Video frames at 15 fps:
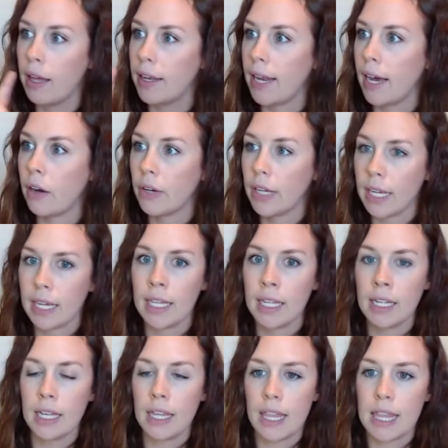Now,
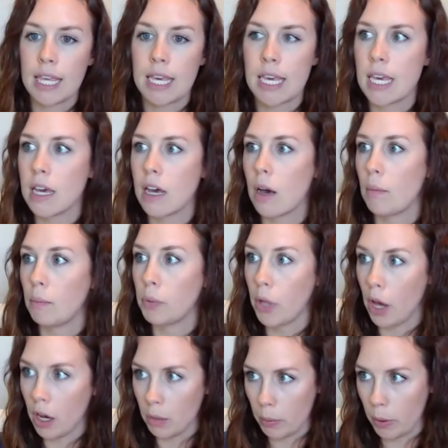in the
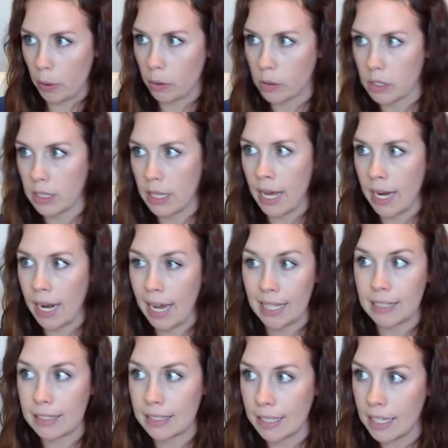blog post that I
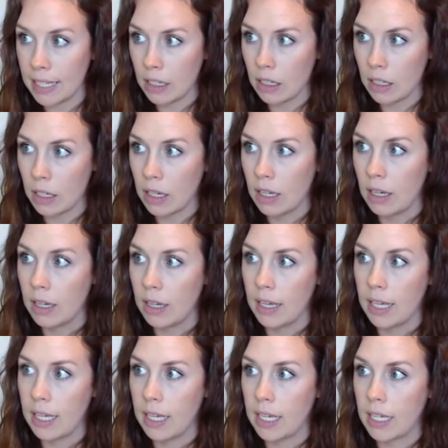link
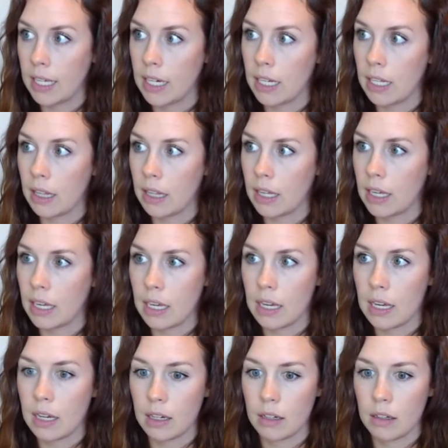in the